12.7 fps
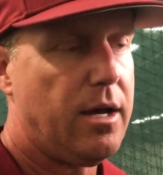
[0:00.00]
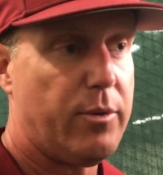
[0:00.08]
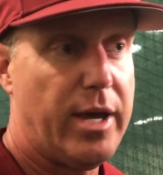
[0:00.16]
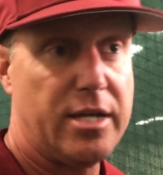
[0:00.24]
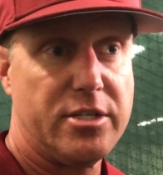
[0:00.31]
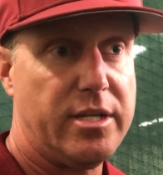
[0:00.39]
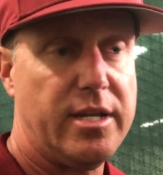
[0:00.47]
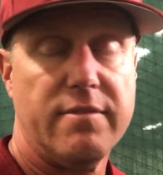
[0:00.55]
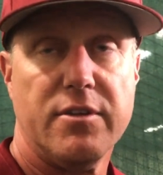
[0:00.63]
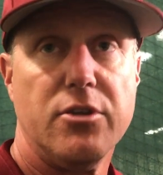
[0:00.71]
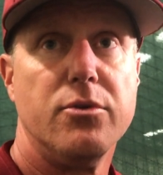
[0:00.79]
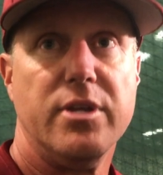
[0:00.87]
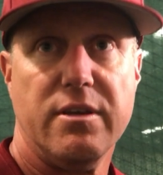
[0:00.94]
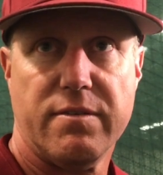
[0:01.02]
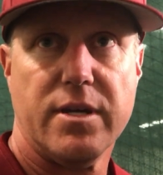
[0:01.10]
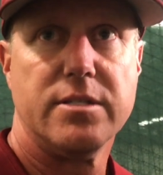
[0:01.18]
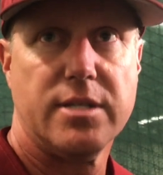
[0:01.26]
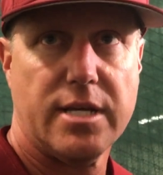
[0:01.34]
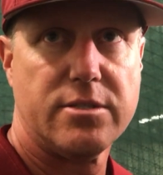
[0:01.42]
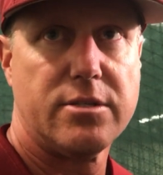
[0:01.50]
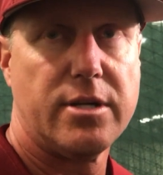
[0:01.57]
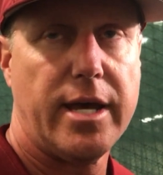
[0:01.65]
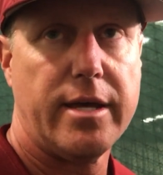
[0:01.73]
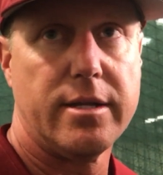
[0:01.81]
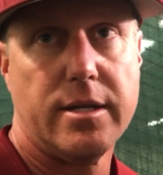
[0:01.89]
We actually didn't even do defense
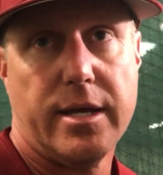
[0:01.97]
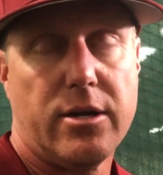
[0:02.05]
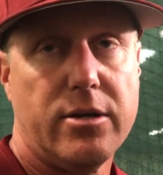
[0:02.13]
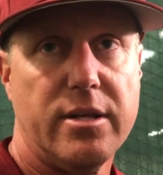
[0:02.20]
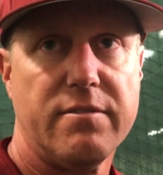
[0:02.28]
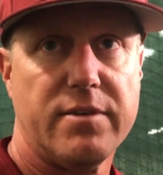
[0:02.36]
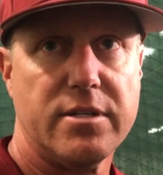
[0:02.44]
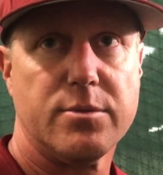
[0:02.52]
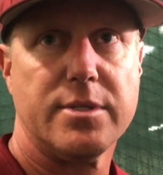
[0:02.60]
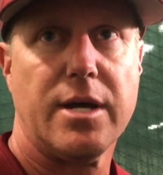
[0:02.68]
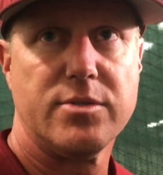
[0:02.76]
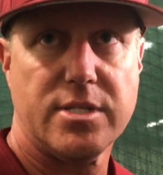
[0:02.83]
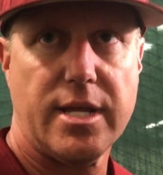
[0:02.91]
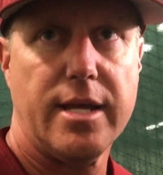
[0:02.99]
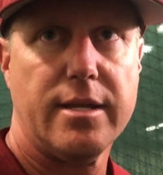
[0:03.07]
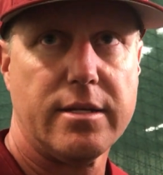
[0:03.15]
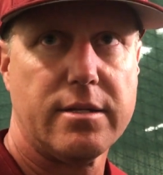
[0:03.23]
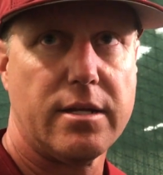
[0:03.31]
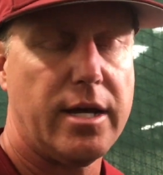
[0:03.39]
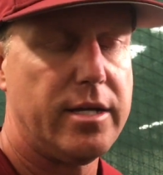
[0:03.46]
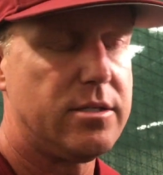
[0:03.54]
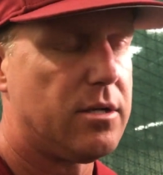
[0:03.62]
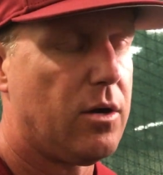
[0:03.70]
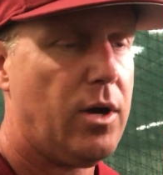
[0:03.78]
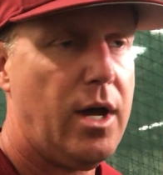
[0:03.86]
yesterday, and our defense was outstanding tonight.
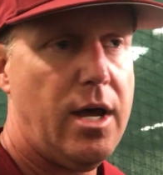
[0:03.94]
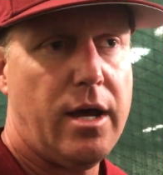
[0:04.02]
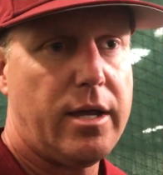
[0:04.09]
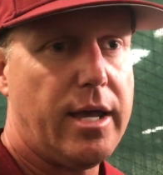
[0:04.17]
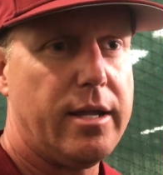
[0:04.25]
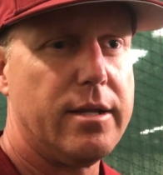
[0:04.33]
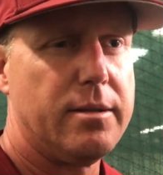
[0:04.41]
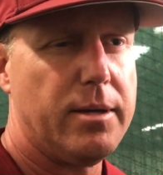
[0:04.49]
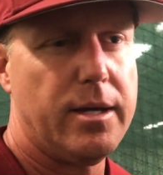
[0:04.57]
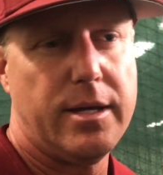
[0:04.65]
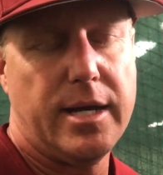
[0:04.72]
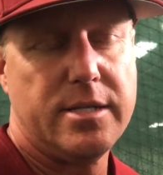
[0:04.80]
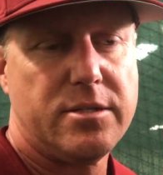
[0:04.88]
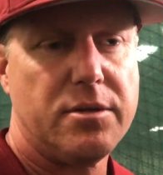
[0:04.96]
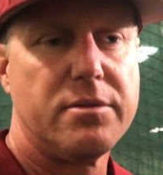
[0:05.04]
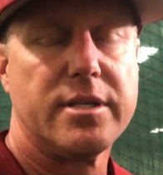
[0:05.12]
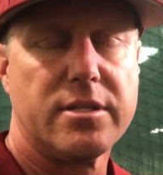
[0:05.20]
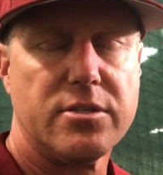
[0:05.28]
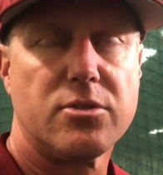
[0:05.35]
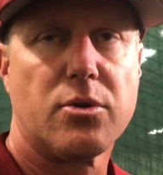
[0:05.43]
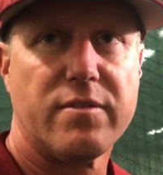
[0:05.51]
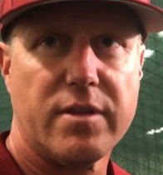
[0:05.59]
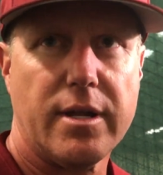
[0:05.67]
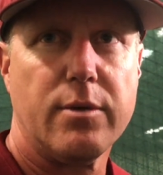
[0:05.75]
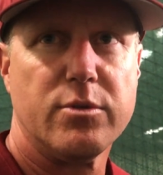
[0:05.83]
So, again, I still think the
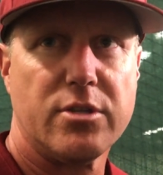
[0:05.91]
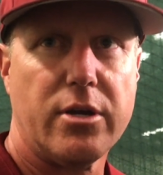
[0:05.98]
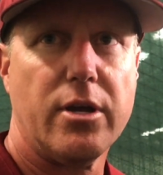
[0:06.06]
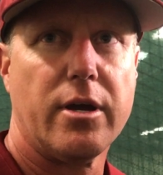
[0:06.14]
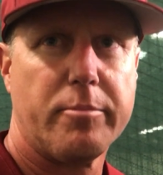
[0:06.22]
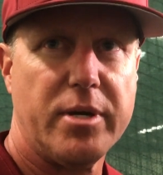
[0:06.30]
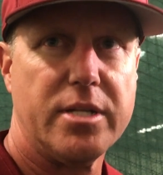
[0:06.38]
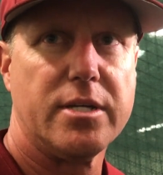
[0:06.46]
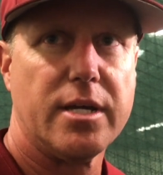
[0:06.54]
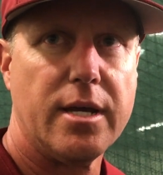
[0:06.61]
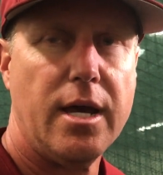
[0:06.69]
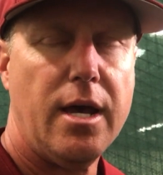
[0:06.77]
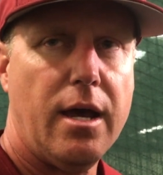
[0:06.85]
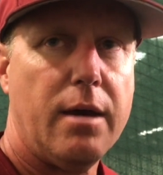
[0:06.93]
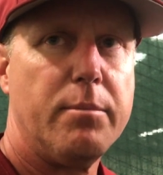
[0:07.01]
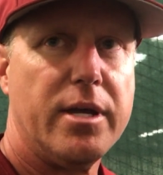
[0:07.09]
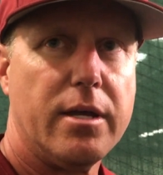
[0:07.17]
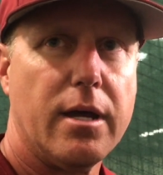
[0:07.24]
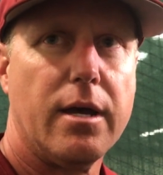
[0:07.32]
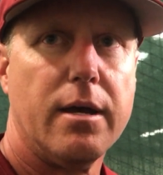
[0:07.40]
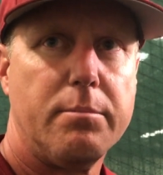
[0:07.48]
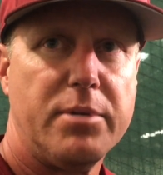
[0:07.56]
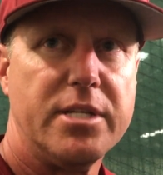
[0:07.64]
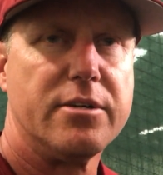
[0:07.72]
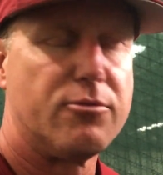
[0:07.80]
story of the night was our young pitching,
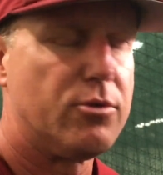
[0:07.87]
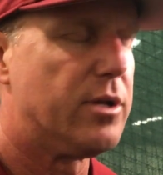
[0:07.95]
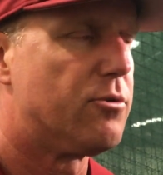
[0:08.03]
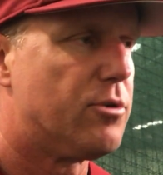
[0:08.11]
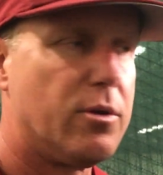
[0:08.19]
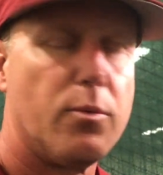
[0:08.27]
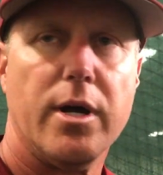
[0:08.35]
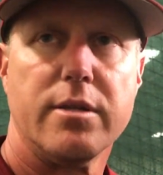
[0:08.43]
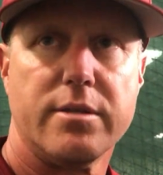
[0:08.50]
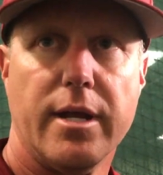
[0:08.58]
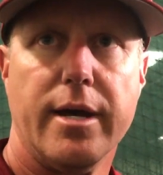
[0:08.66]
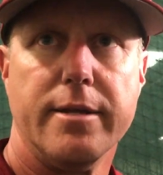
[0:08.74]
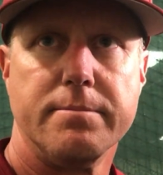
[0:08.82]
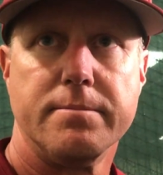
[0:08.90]
pitching really, really well tonight.